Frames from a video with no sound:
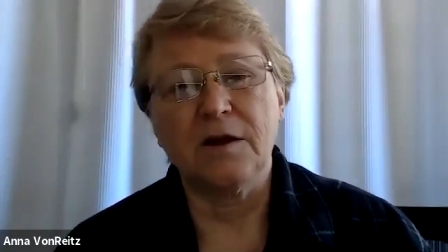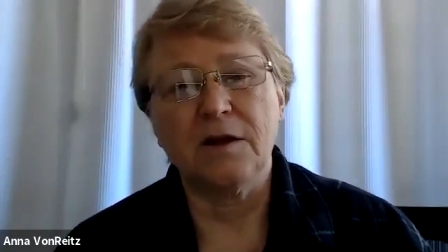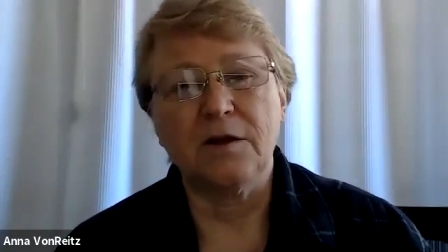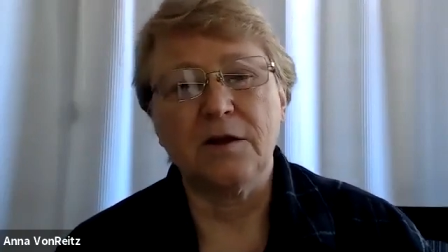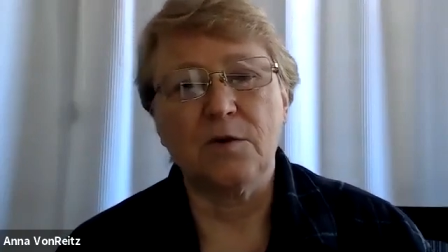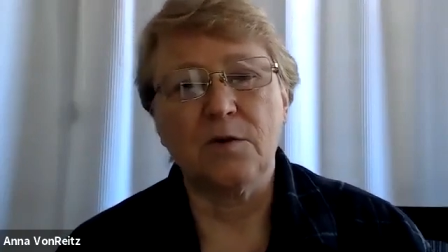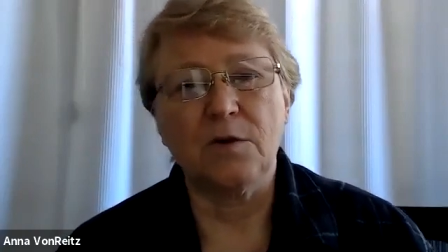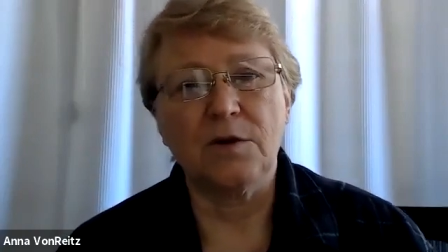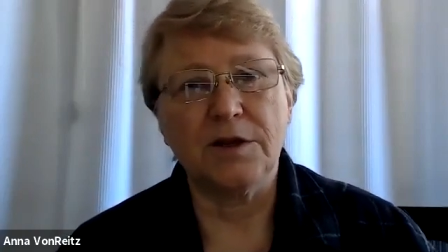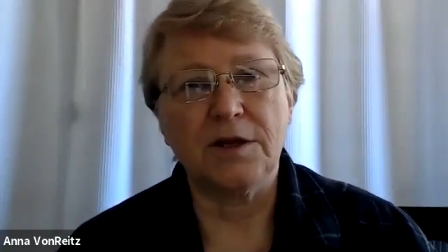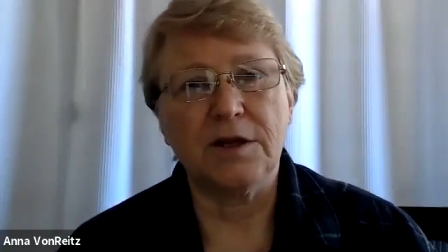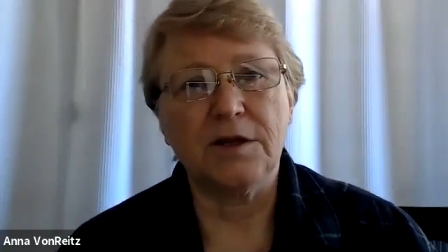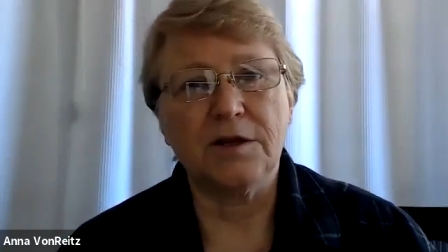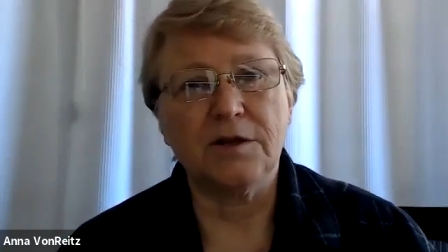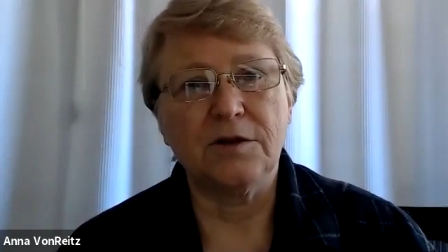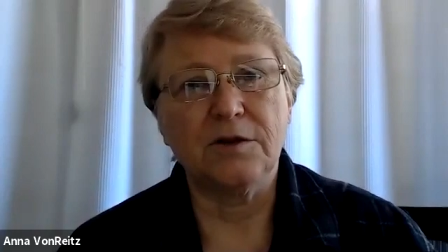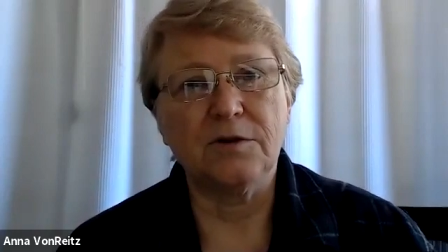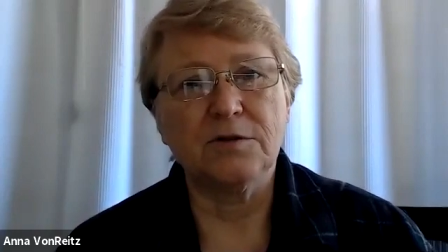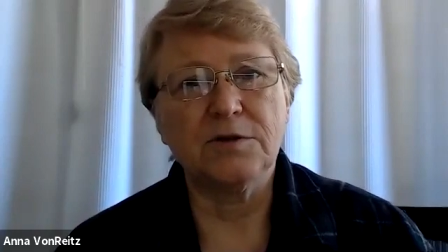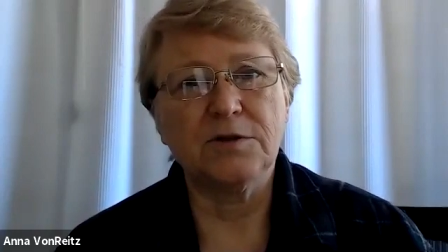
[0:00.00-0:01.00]
you will need
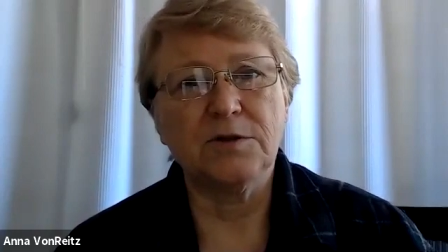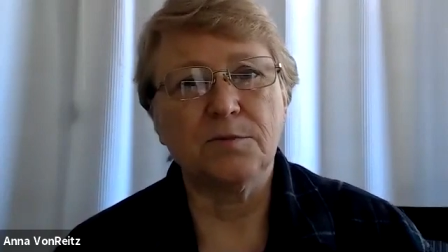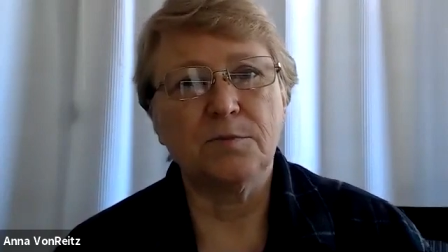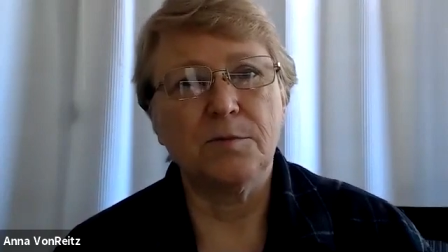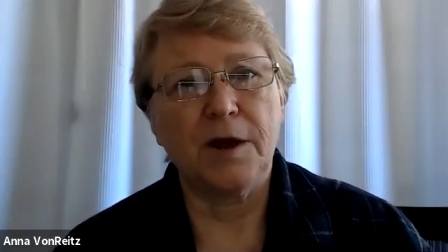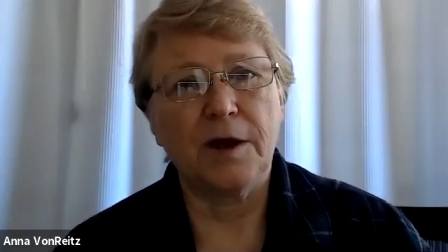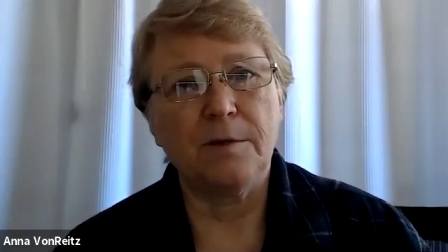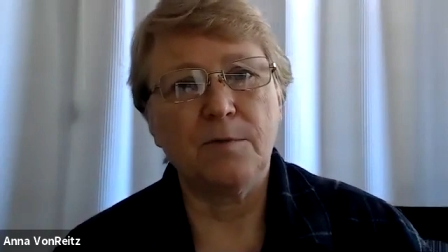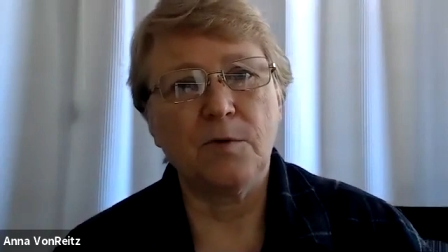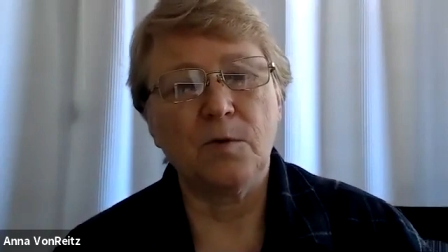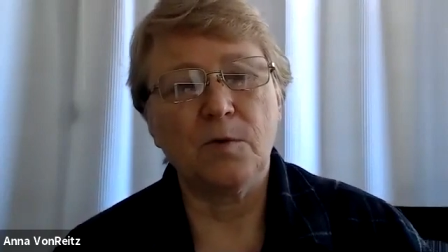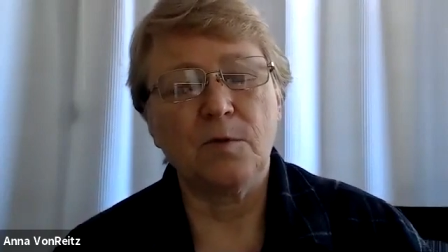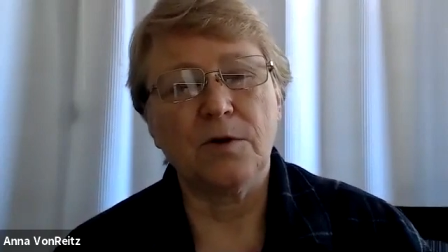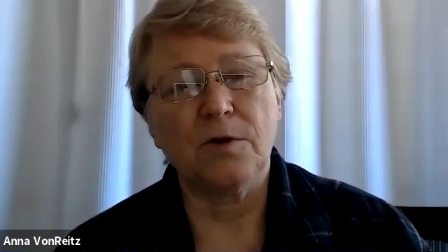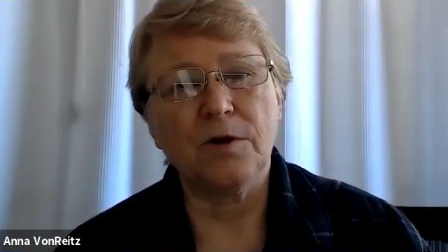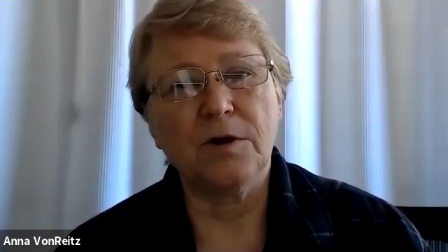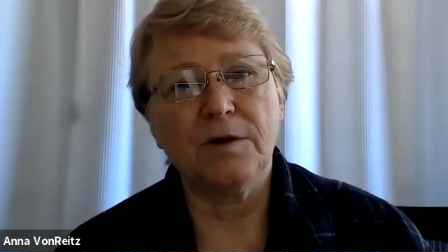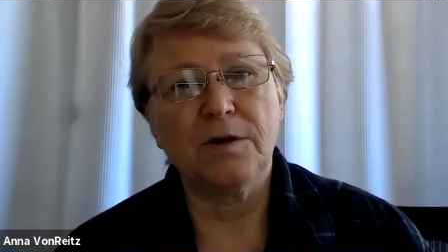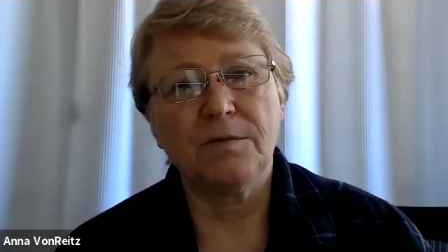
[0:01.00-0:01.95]
to do some paperwork,